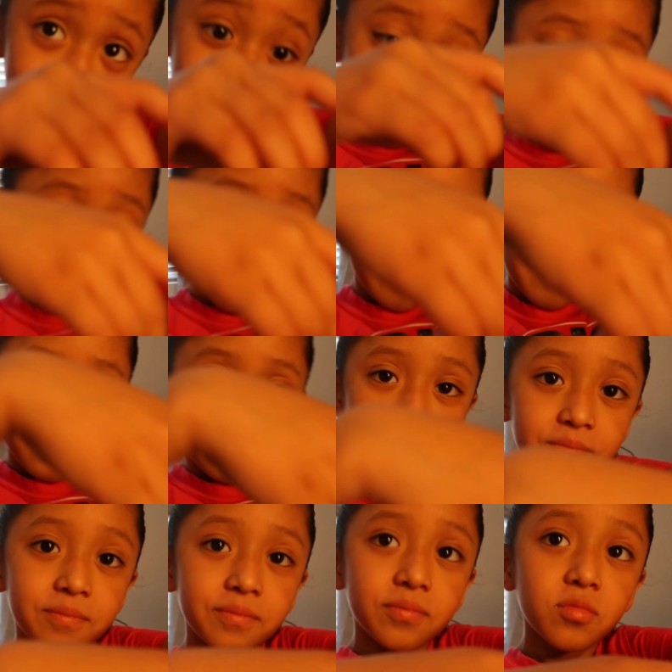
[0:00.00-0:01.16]
I'm not gonna go, I'm gonna stay
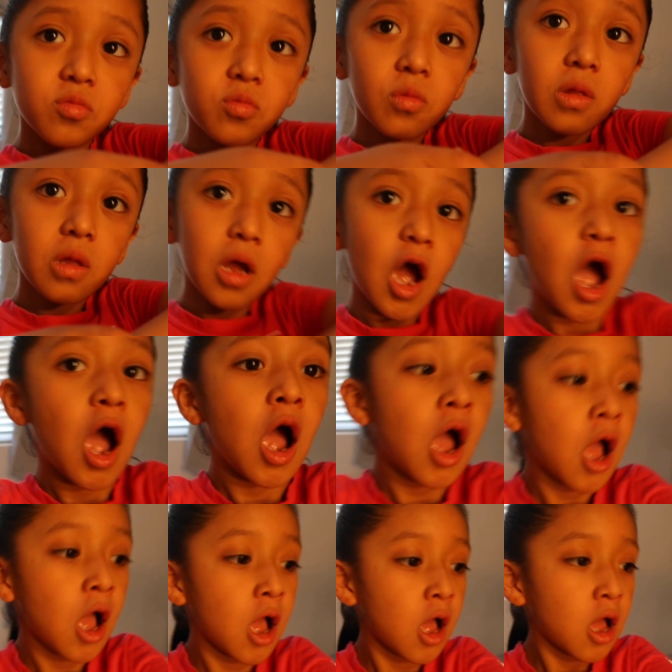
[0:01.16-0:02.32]
with Chewy because we're gonna go
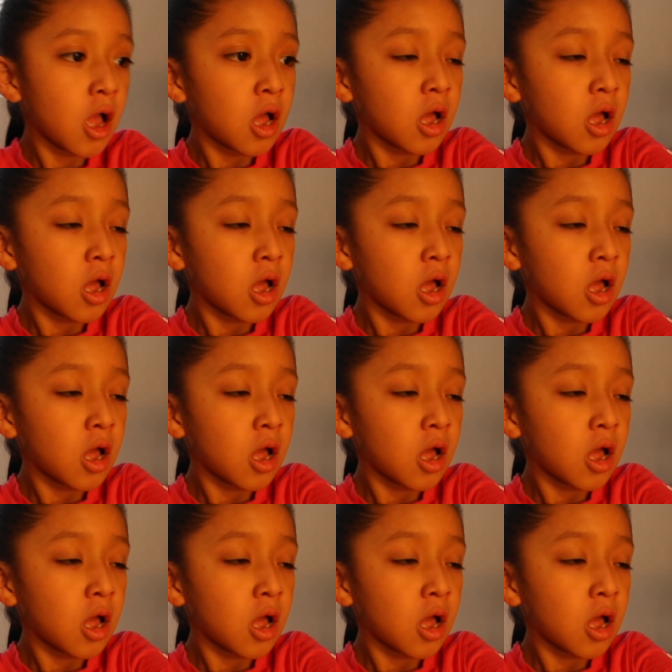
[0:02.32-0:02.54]
somewhere.